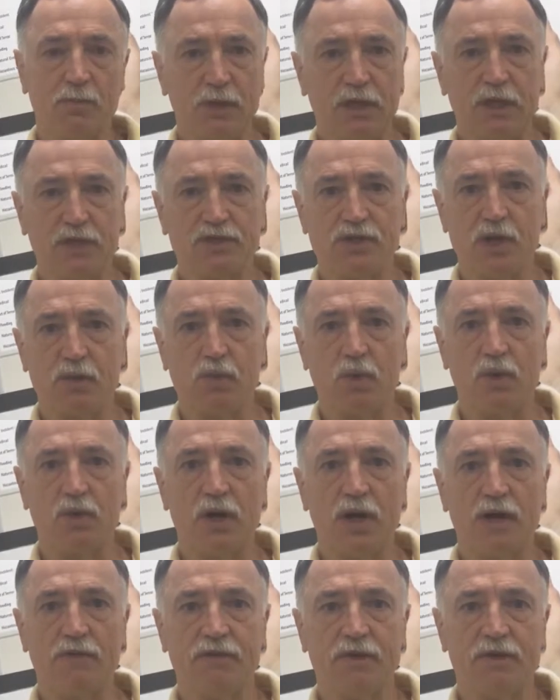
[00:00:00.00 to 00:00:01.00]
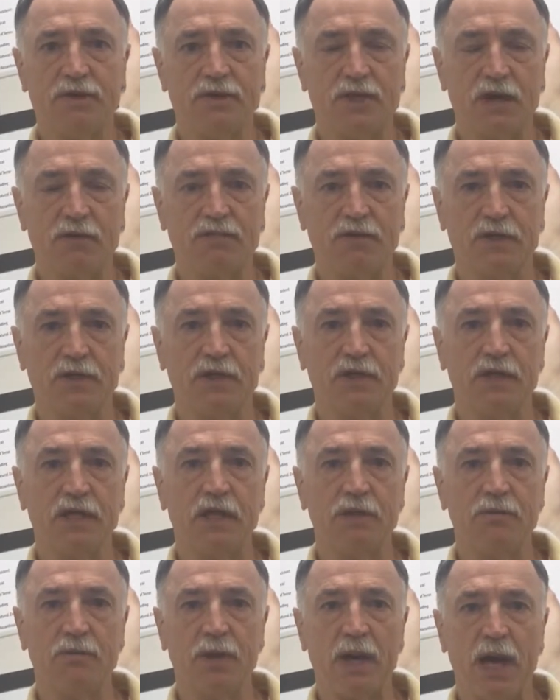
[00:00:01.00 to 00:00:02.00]
because that will have a definite
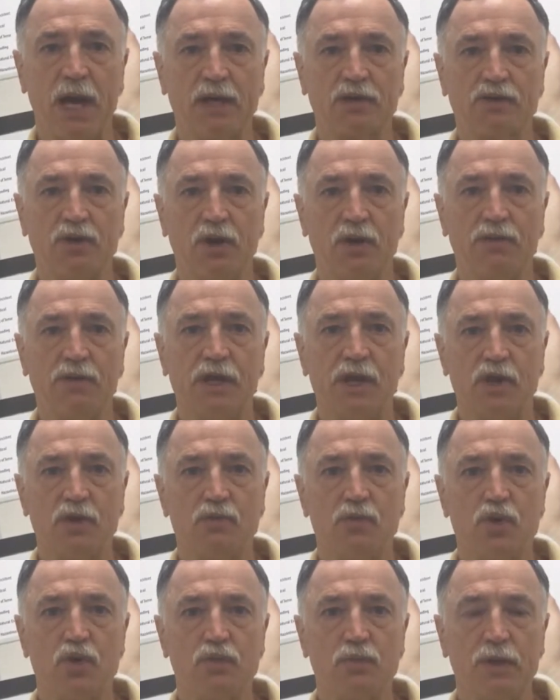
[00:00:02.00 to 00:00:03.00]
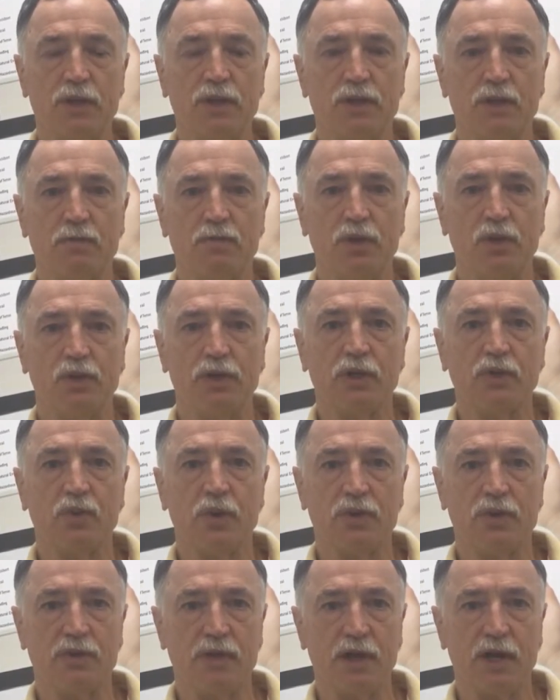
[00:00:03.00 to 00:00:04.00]
impact on the air movement in the building,
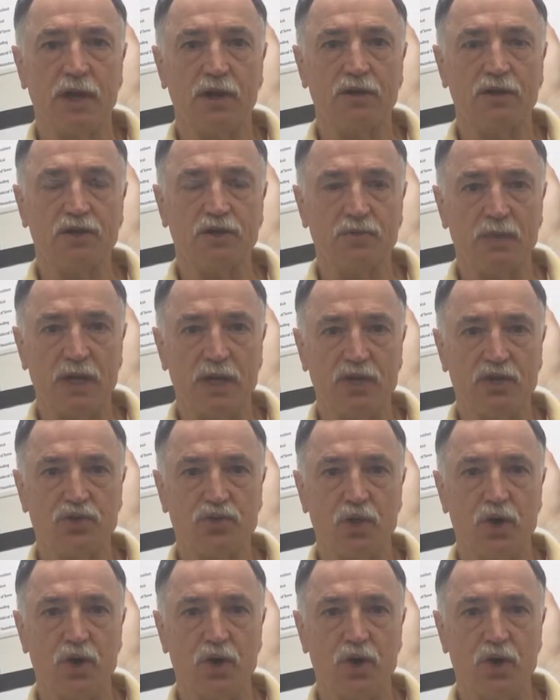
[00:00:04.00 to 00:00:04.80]
whether the air is being